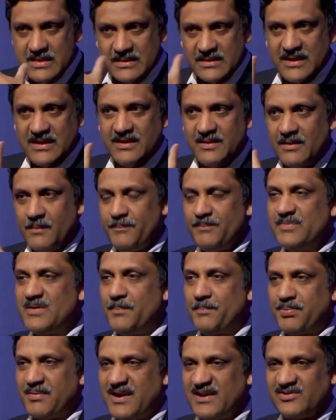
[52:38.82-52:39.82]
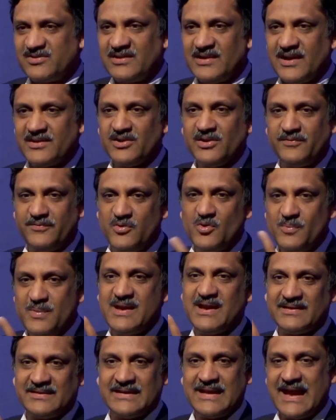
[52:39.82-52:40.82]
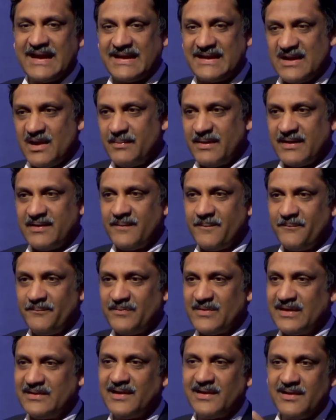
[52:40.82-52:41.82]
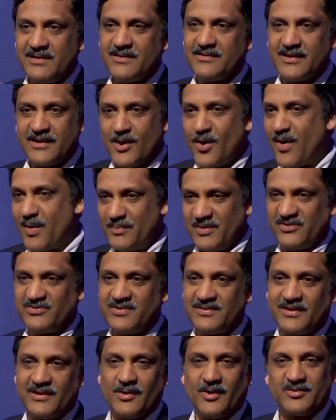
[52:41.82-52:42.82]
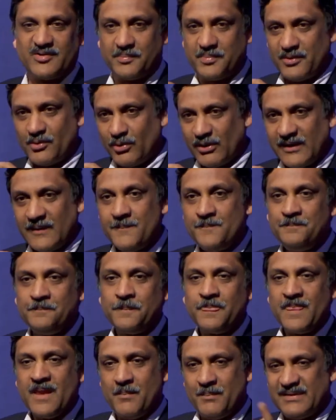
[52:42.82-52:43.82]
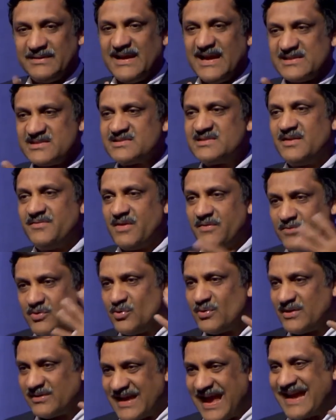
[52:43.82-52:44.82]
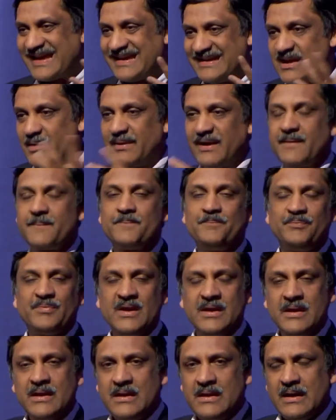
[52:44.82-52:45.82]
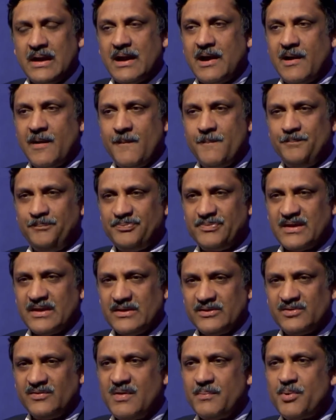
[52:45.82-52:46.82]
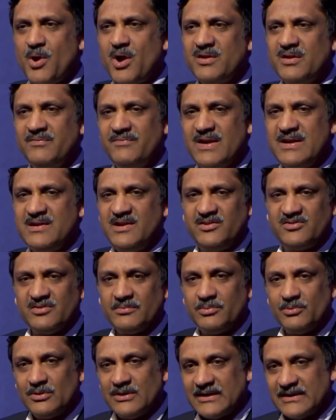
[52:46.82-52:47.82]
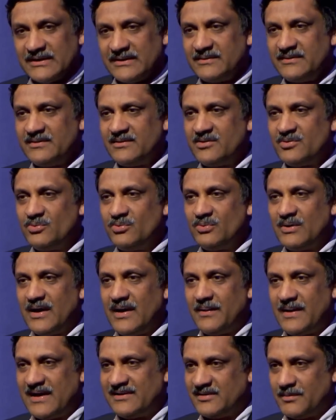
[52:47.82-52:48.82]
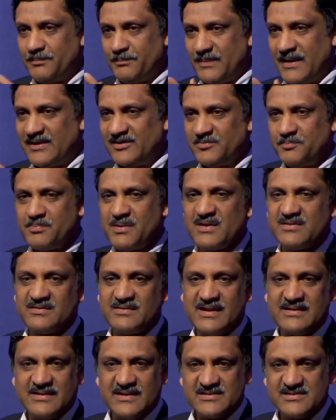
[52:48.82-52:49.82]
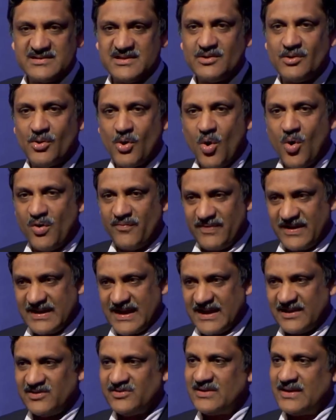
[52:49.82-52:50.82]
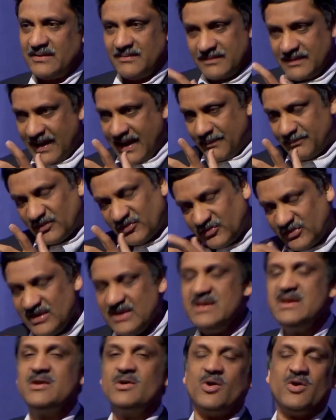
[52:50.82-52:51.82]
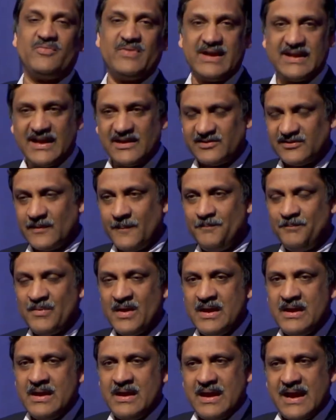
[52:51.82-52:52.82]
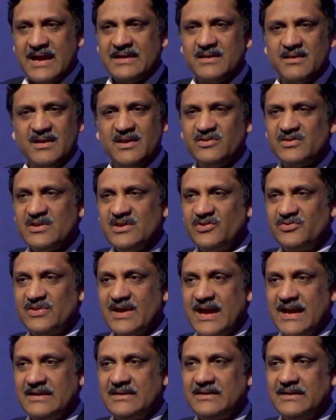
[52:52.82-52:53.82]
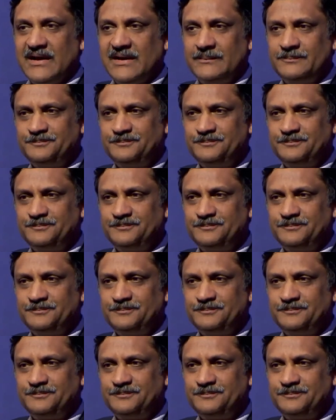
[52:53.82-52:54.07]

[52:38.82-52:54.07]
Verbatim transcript: the press and others view me as an academic. Little do they know I'm a serial entrepreneur. But that said, we're viewed as academic. So we brought in Wendy Sabula to as president and COO of edX, and I'm the CEO of edX. And the reason is that